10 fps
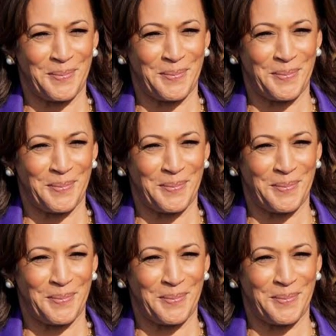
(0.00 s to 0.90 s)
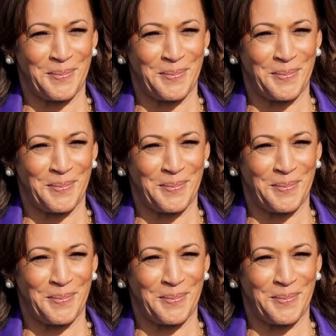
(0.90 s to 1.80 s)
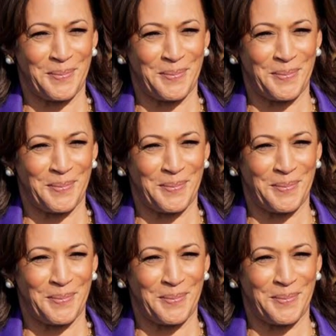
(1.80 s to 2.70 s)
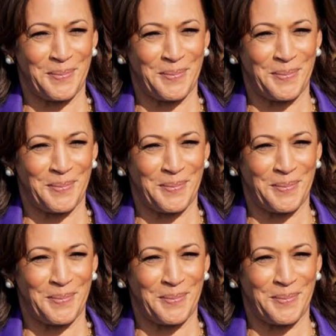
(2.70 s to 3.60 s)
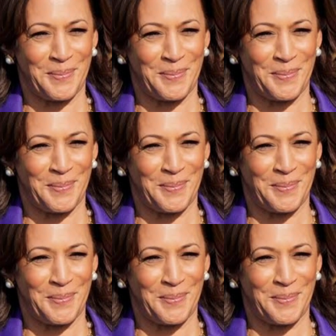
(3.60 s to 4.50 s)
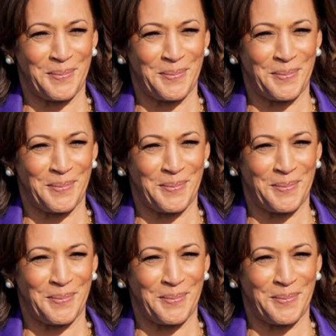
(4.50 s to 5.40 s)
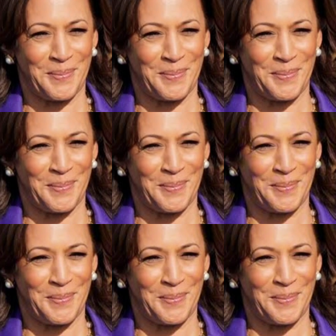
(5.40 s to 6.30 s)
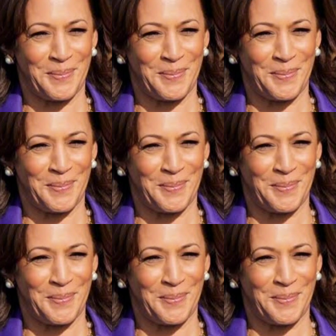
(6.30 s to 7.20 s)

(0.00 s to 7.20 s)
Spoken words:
[no speech]